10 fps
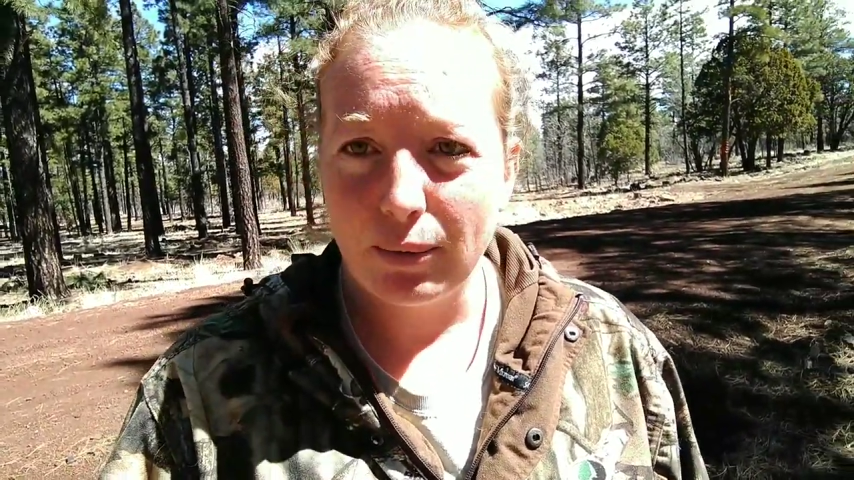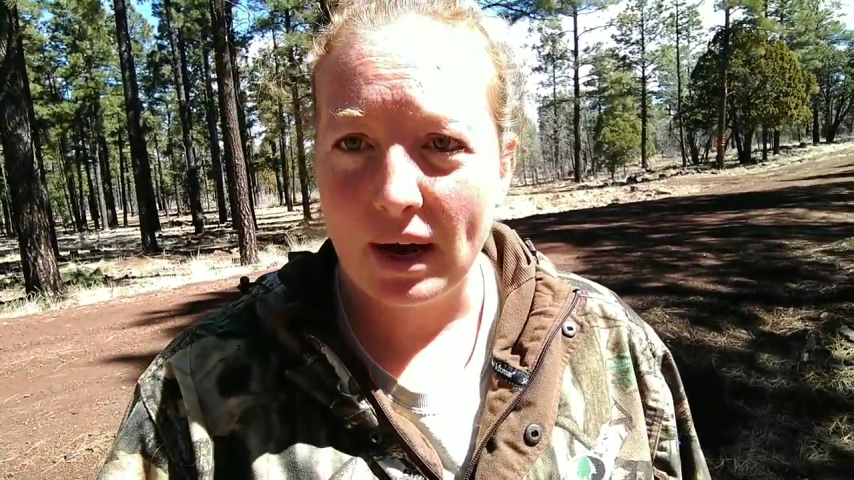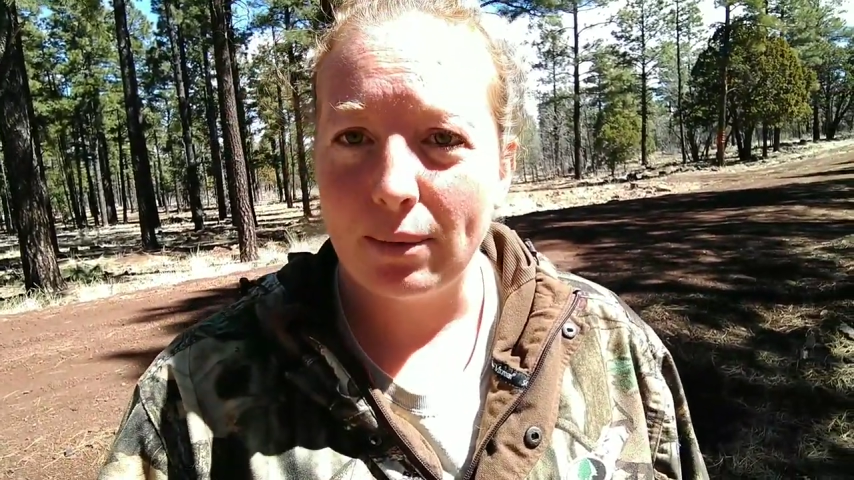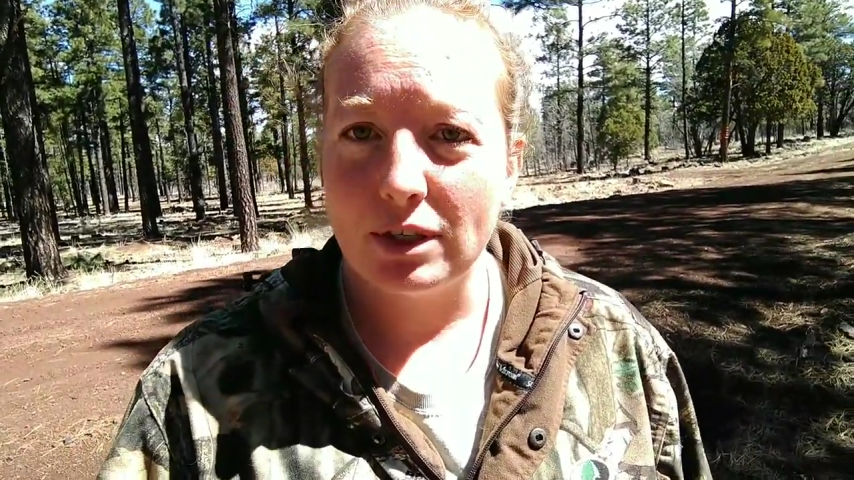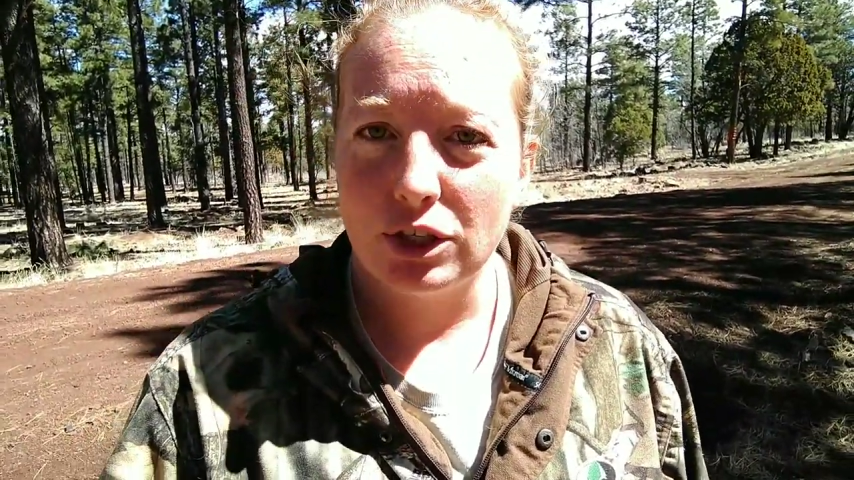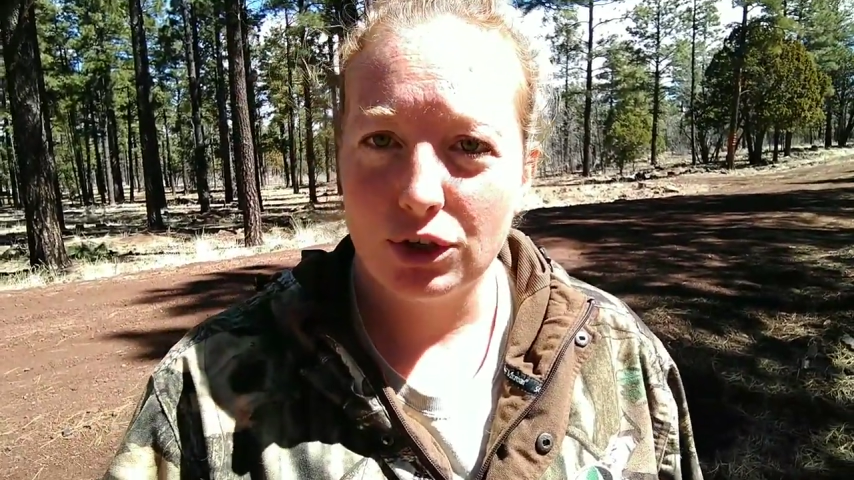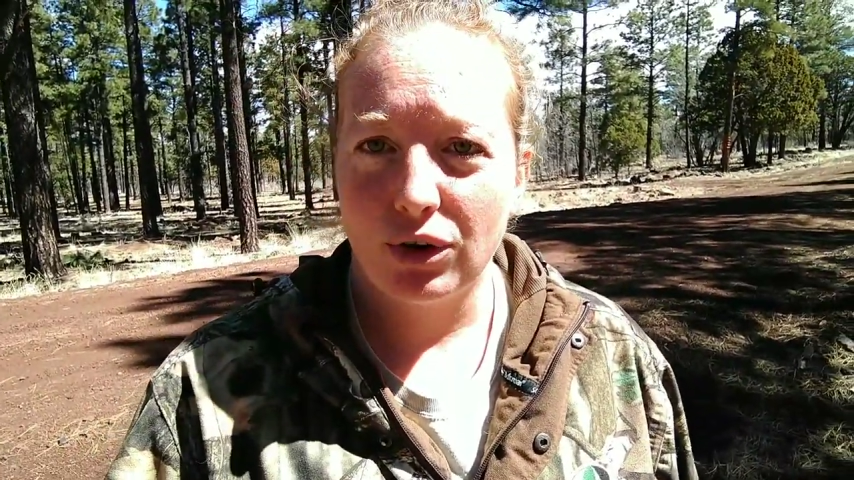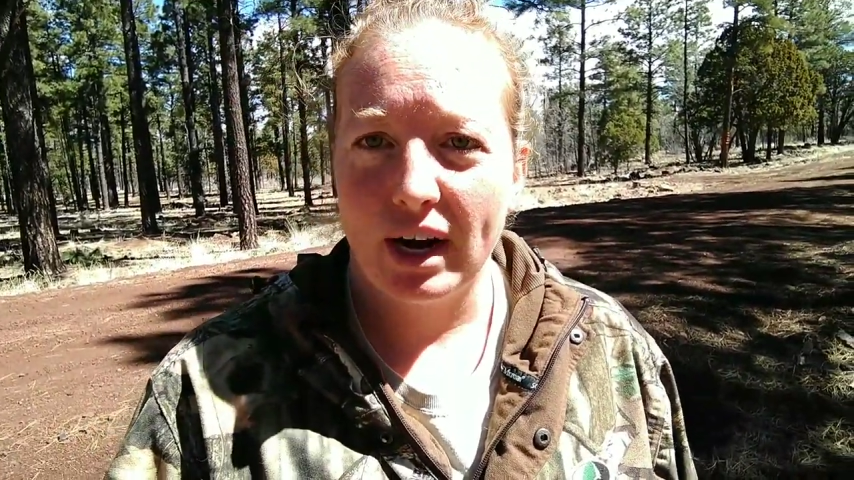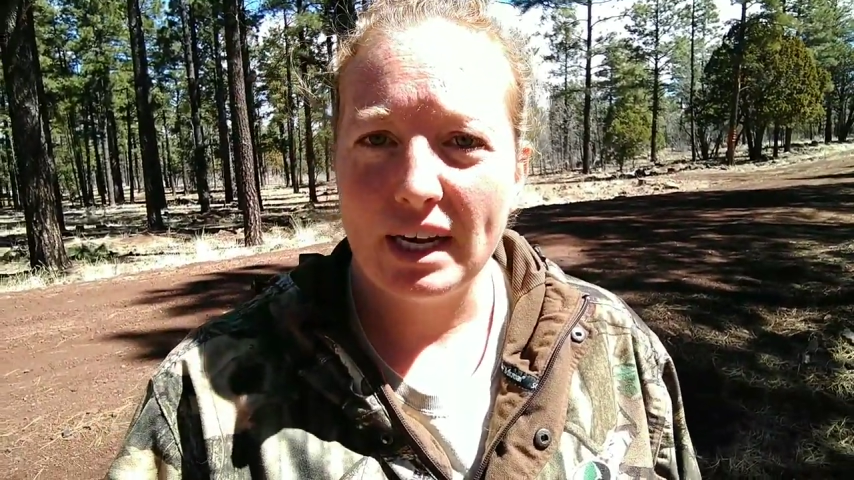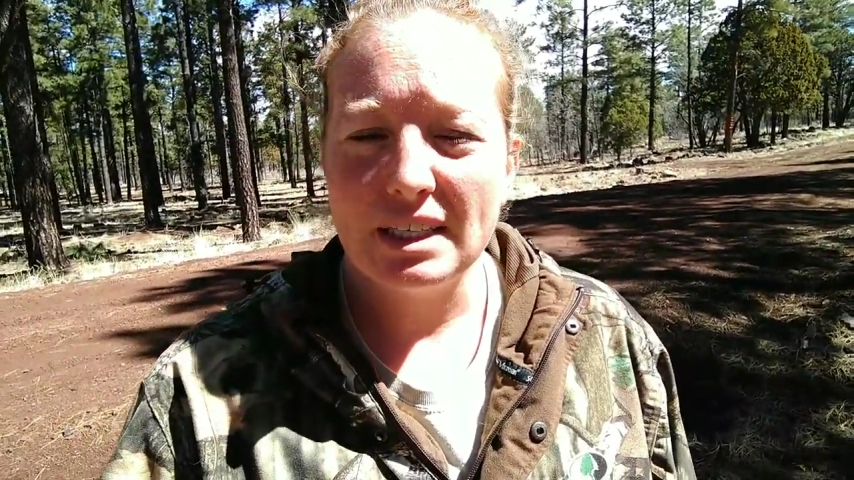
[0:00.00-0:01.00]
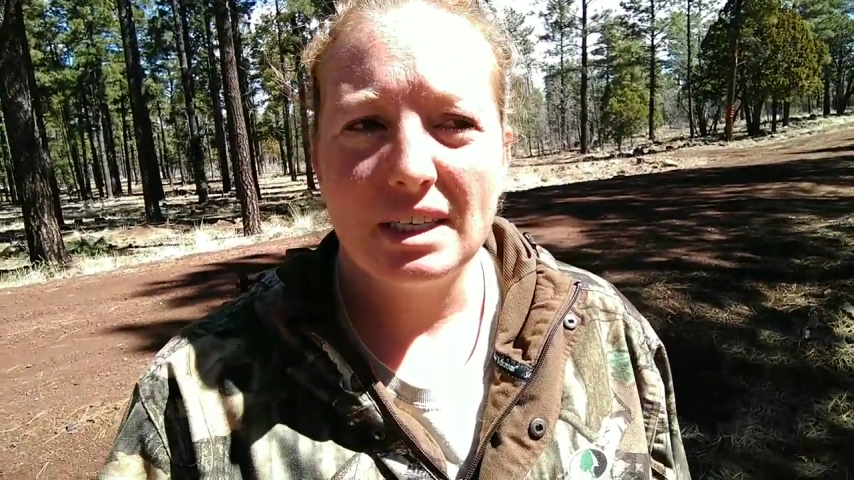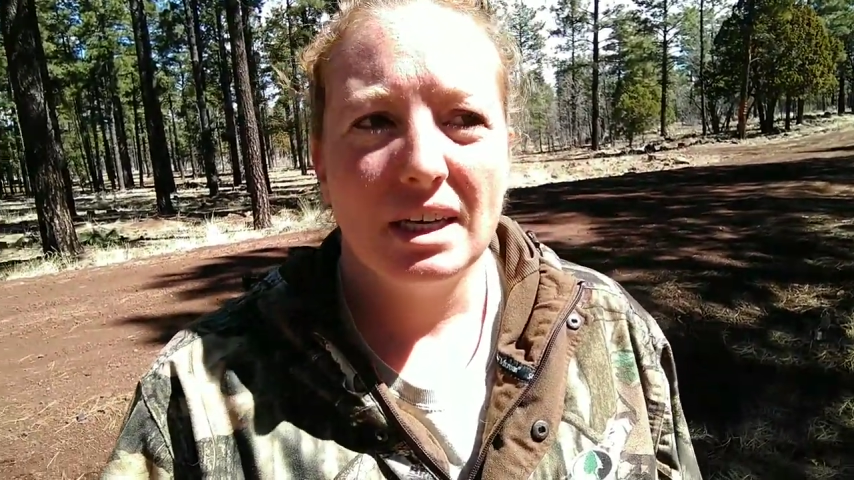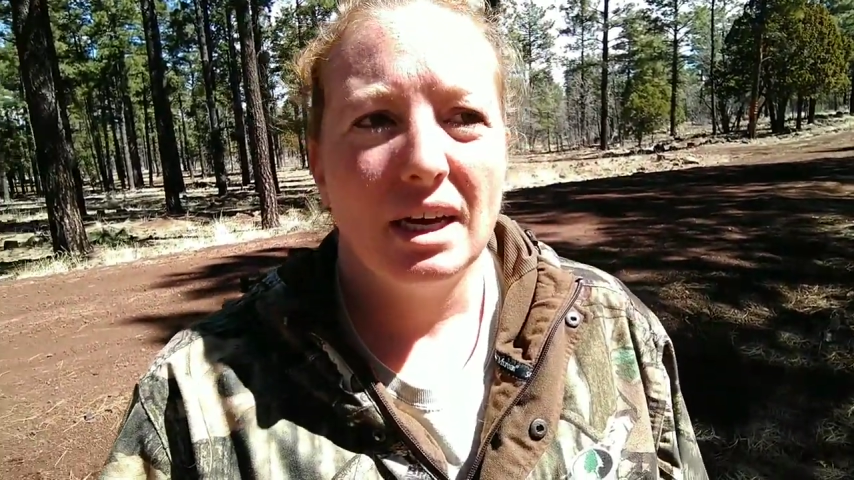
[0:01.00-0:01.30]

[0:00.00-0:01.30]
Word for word: wet, which is great.